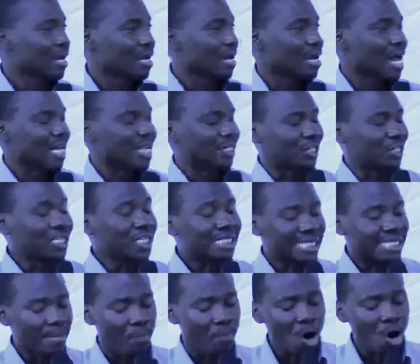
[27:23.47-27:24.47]
And since
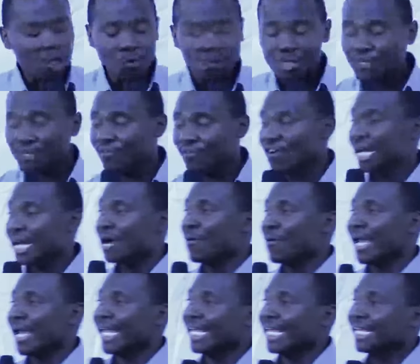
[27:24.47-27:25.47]
the boat was far
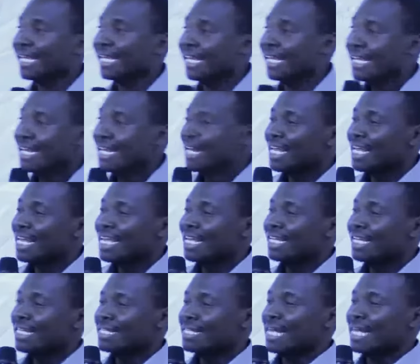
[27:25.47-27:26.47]
away,
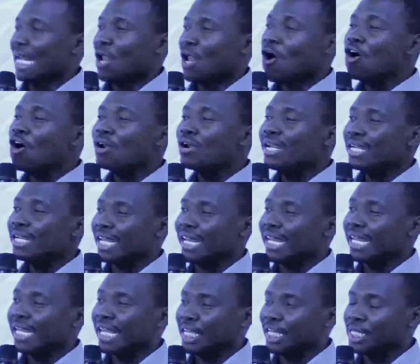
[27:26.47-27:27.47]
the Lord
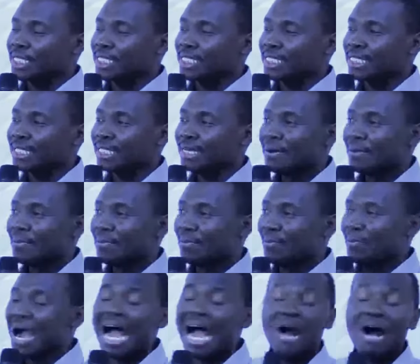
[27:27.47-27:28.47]
in his
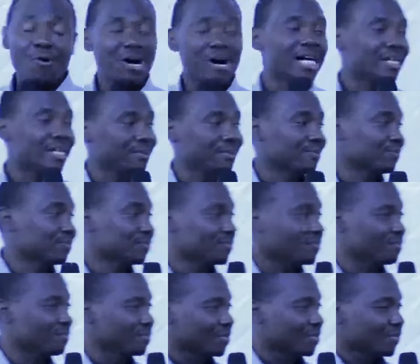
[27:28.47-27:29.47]
power
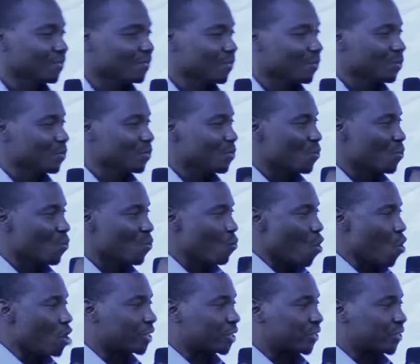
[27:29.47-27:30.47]

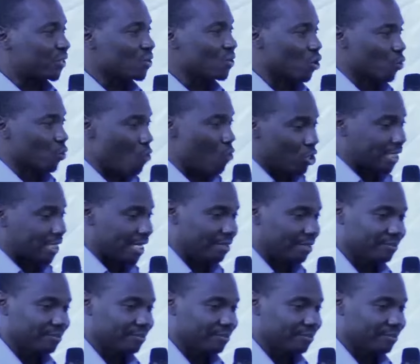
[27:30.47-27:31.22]
walks on water.